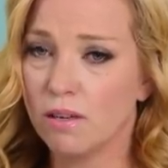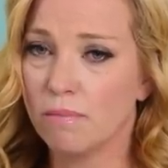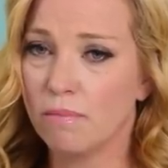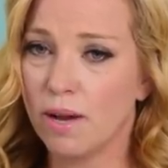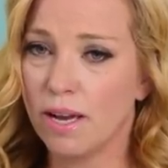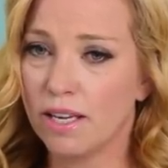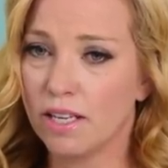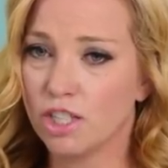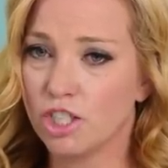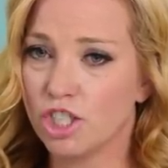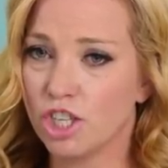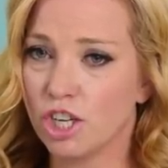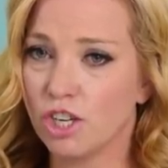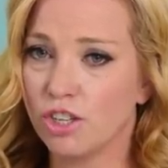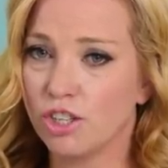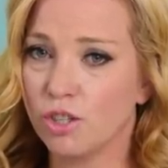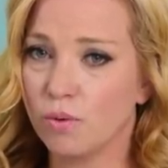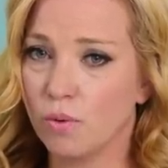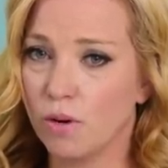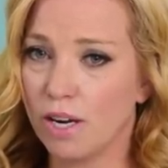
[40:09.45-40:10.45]
Mike and
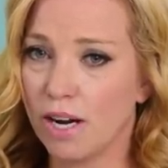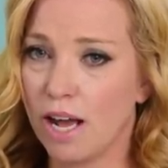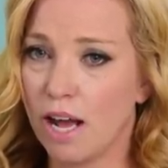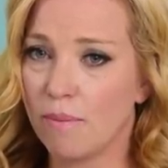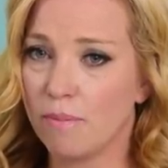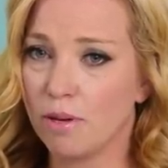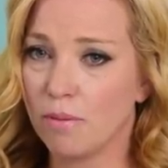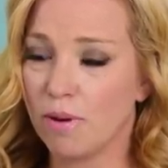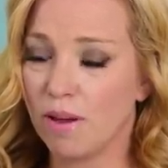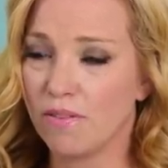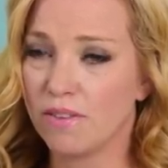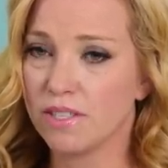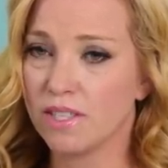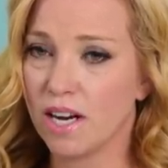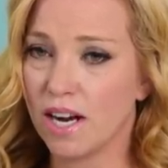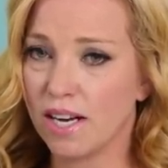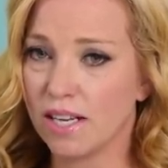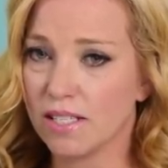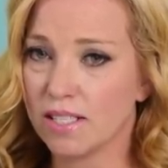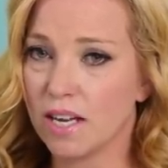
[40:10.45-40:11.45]
Cheryl, you weren't happy about the
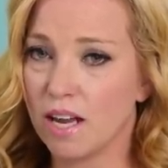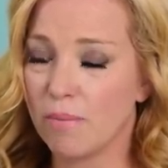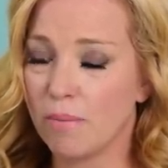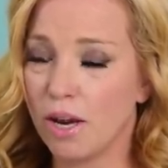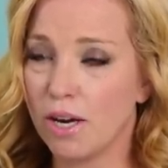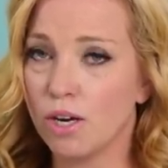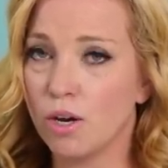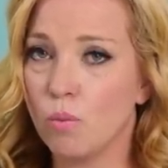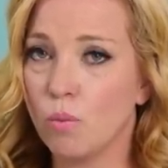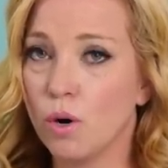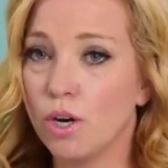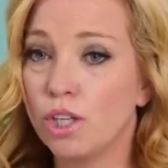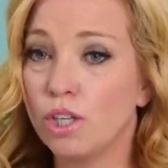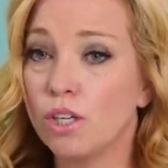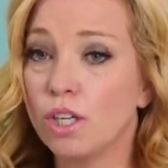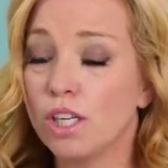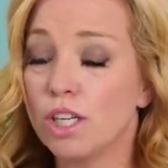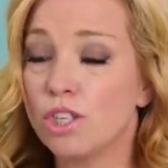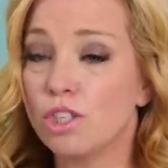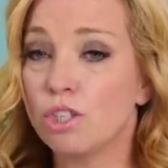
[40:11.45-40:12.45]
dining time. I know, what are
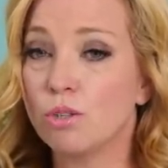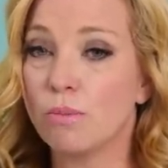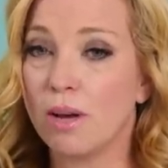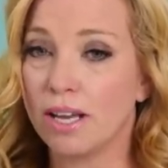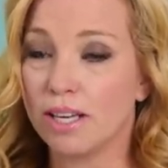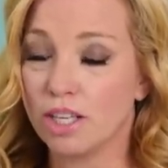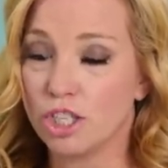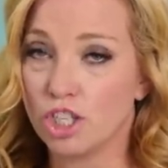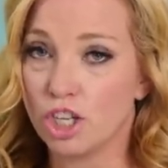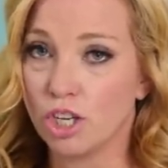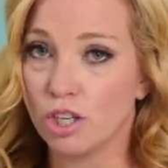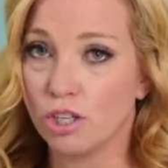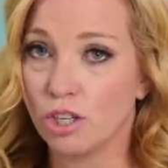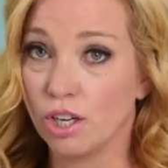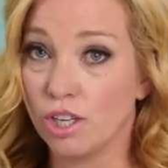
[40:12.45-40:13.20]
you gonna do, Mike and Cheryl?